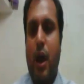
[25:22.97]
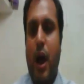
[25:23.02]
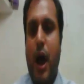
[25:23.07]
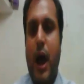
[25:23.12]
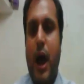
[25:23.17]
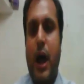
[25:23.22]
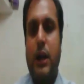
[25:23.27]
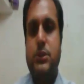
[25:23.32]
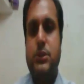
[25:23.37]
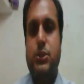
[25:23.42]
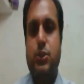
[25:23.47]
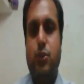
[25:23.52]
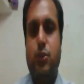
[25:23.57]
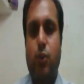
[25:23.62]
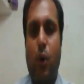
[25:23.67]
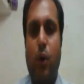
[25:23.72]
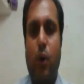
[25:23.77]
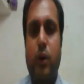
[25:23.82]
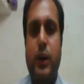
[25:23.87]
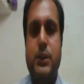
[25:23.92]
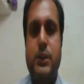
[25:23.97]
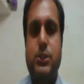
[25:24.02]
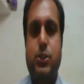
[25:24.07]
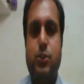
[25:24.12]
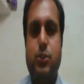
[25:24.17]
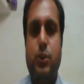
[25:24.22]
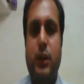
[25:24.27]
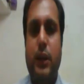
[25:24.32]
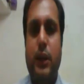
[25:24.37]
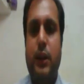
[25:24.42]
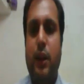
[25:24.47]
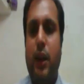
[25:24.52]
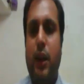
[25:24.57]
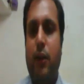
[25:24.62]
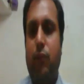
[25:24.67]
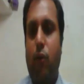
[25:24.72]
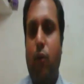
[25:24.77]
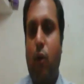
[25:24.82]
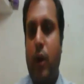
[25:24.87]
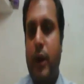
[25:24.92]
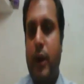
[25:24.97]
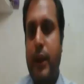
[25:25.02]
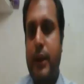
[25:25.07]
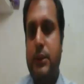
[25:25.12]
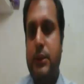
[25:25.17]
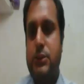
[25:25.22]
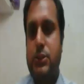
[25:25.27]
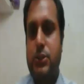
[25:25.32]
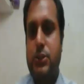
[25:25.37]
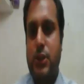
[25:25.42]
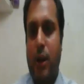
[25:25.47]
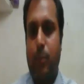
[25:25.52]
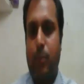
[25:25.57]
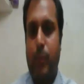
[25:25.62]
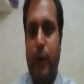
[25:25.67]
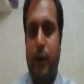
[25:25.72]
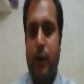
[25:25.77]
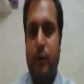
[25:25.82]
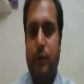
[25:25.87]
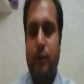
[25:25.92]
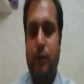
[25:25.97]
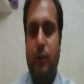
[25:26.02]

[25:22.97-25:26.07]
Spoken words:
asked Congress to declare war against Japan.